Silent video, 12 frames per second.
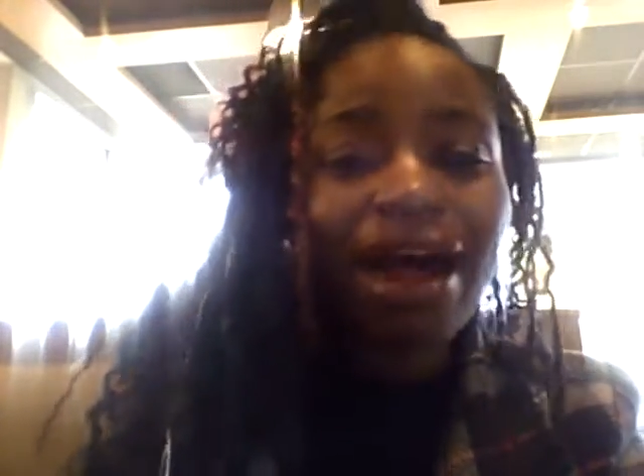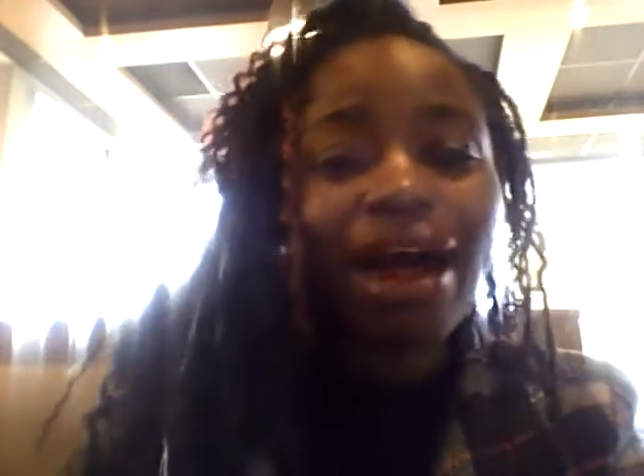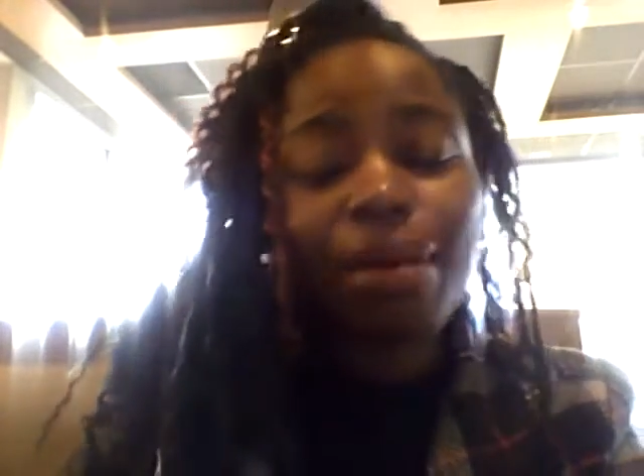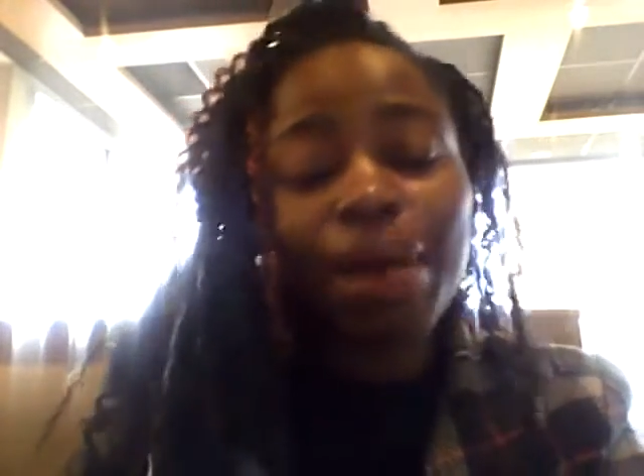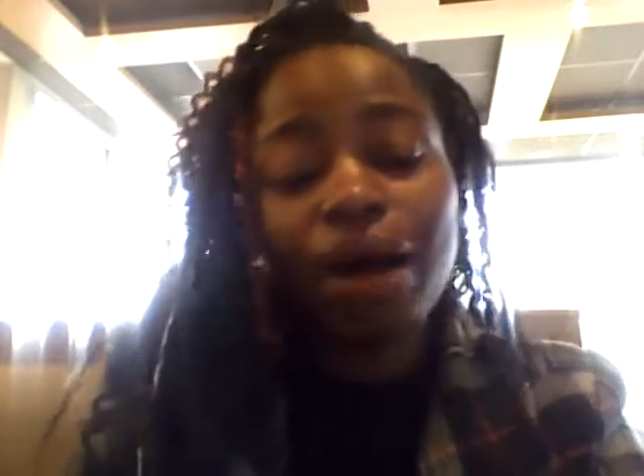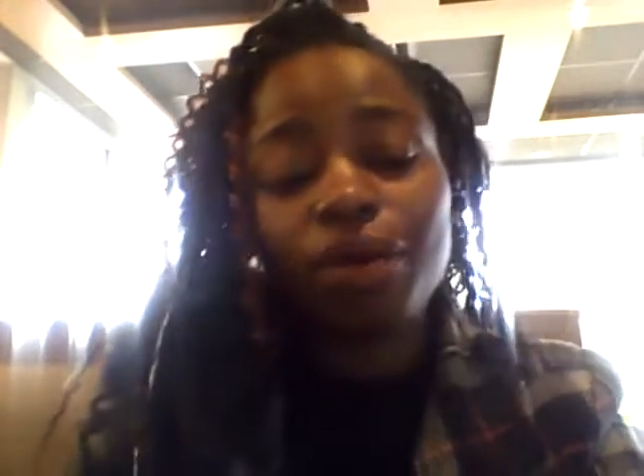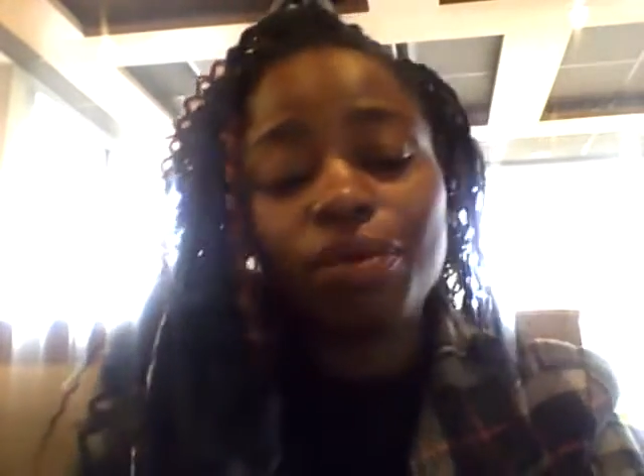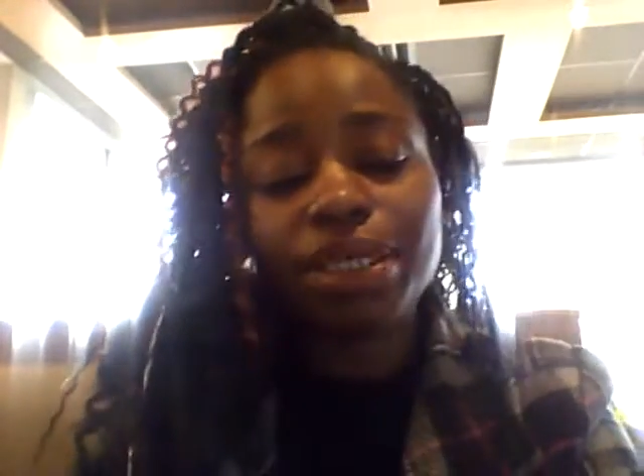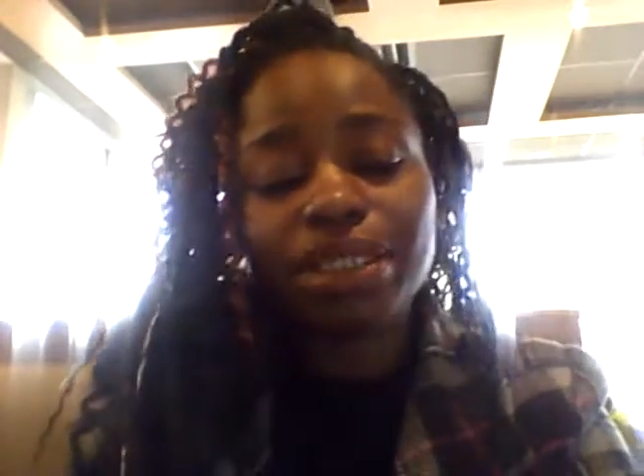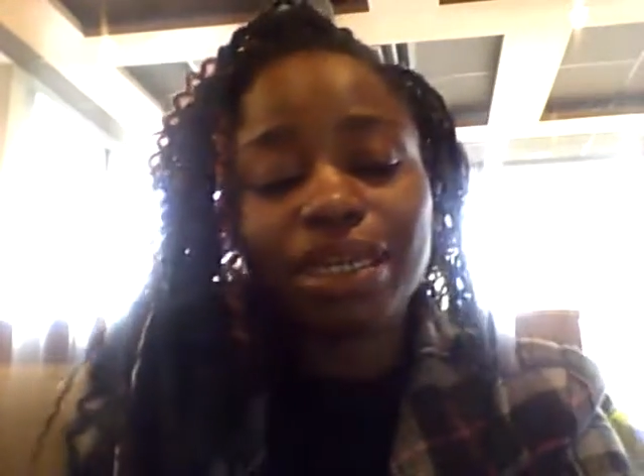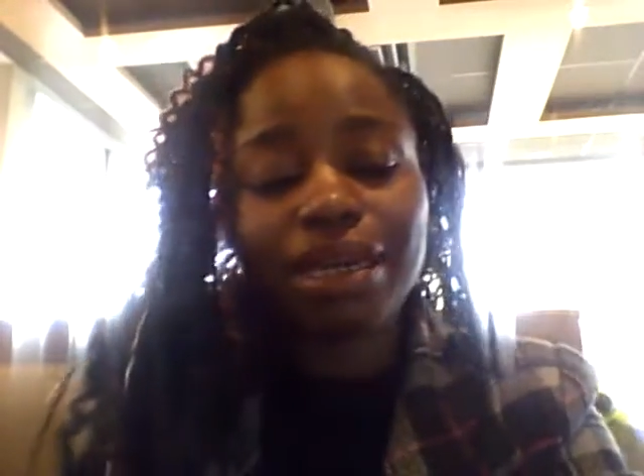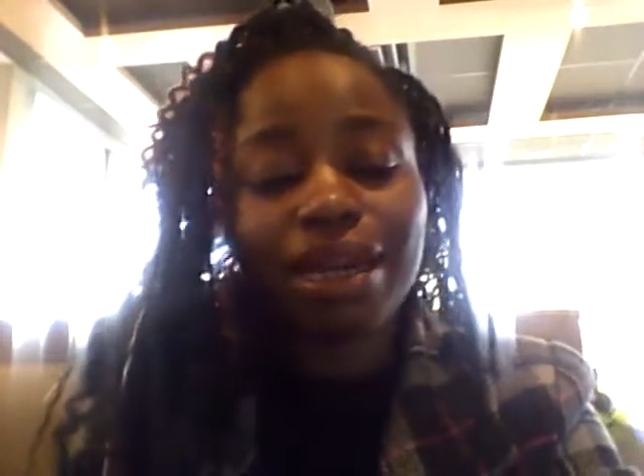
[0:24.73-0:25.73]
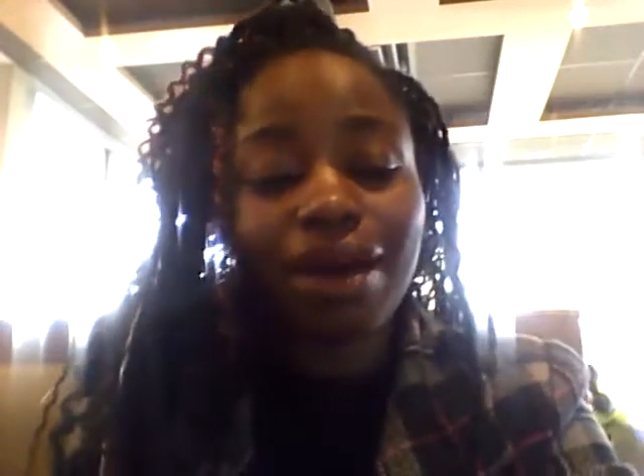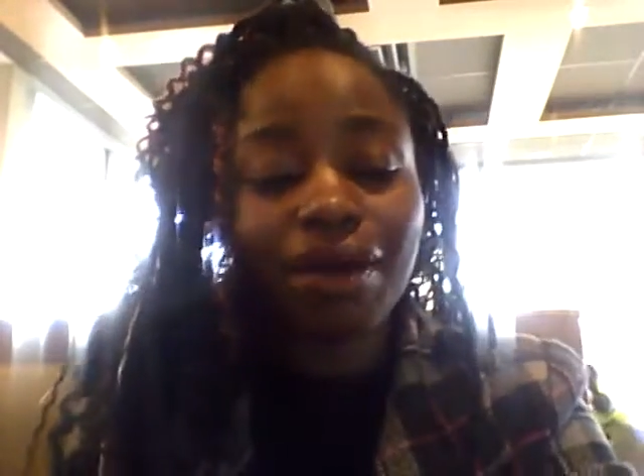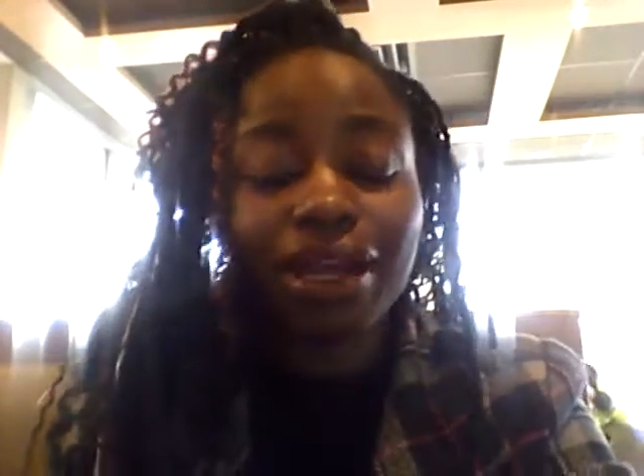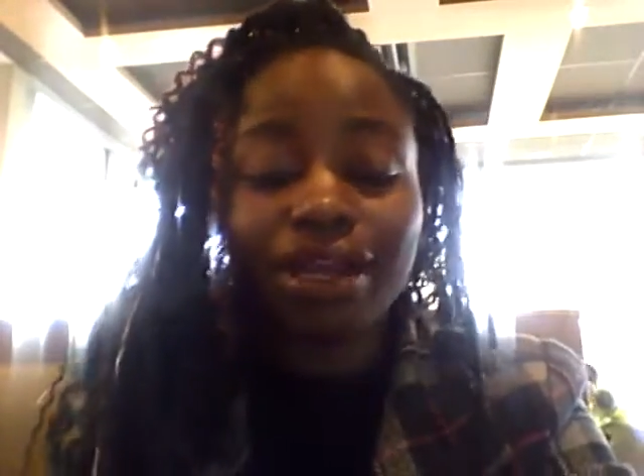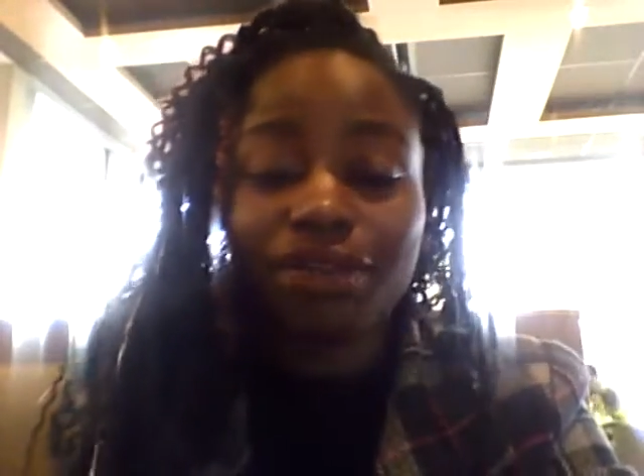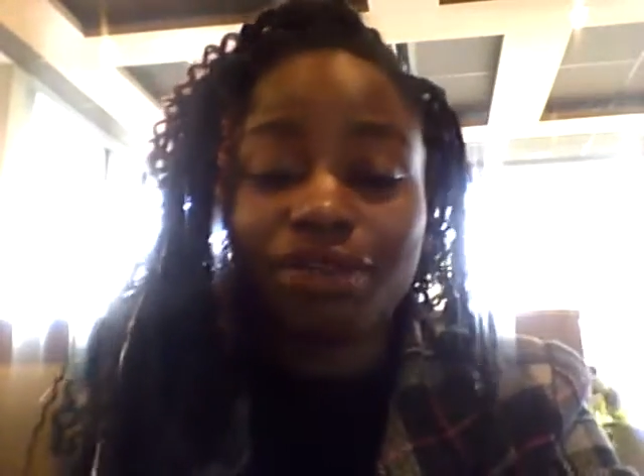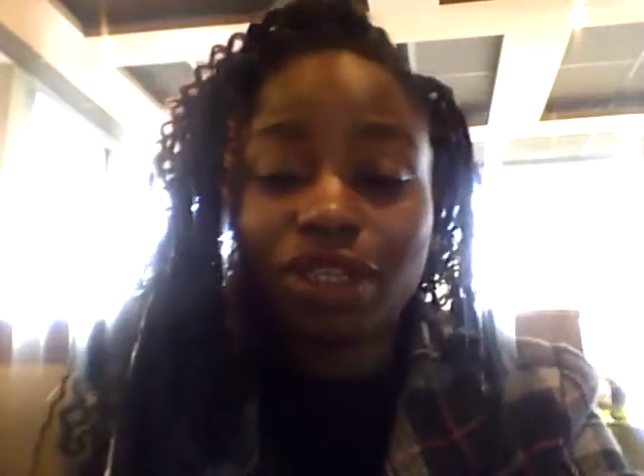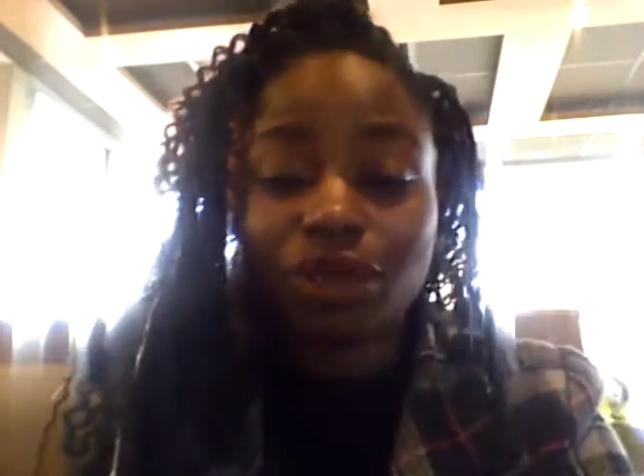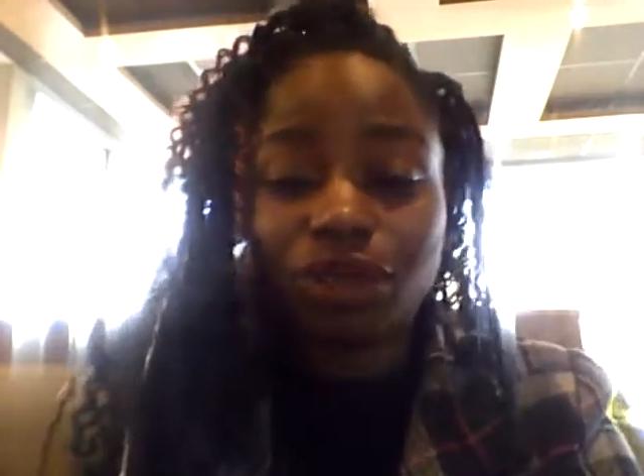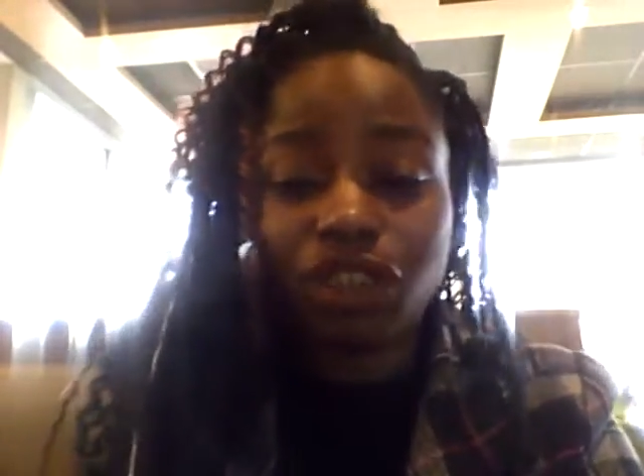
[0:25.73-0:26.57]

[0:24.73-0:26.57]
I will be sending out individual